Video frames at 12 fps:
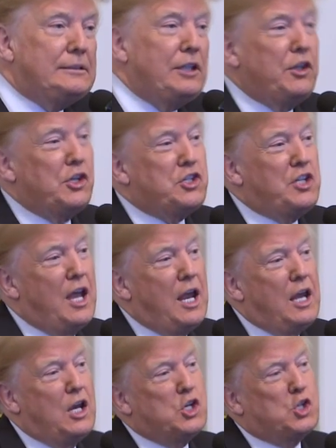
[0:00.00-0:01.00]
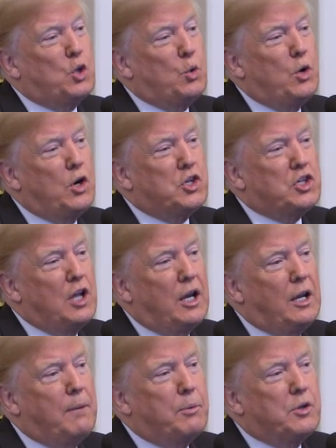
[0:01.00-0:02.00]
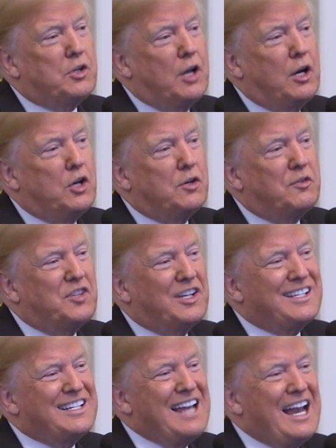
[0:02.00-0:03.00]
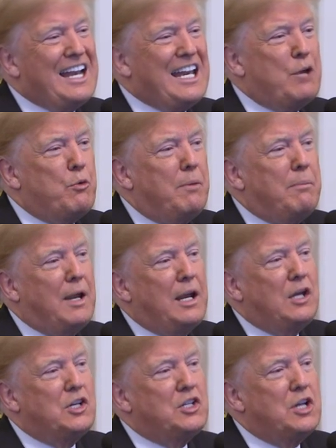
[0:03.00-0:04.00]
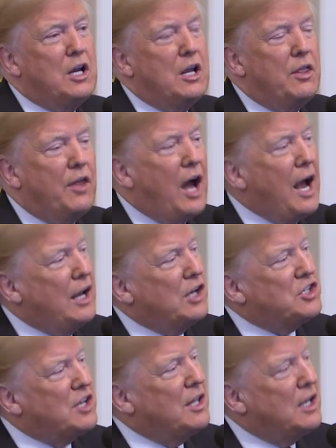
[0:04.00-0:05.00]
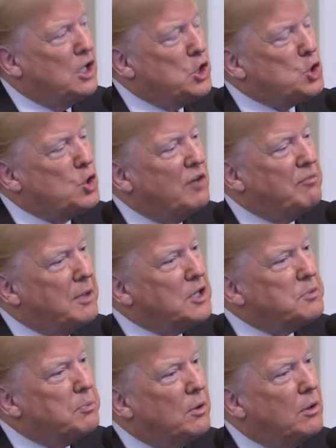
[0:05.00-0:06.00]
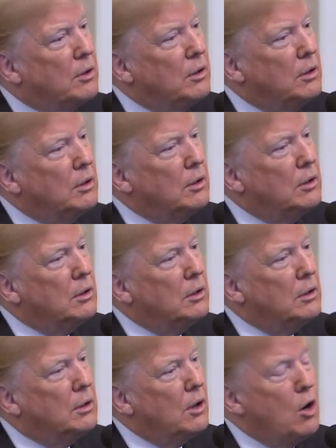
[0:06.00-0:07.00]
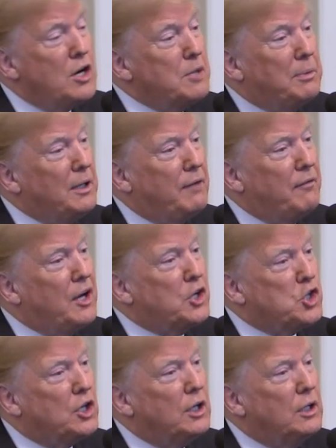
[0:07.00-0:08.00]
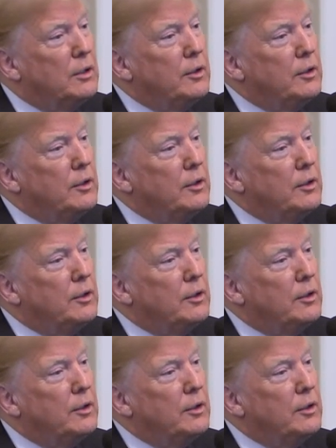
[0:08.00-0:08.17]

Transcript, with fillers: To this day, his career slugging percentage of 690 remains the highest in the history of baseball. Hard to believe, actually.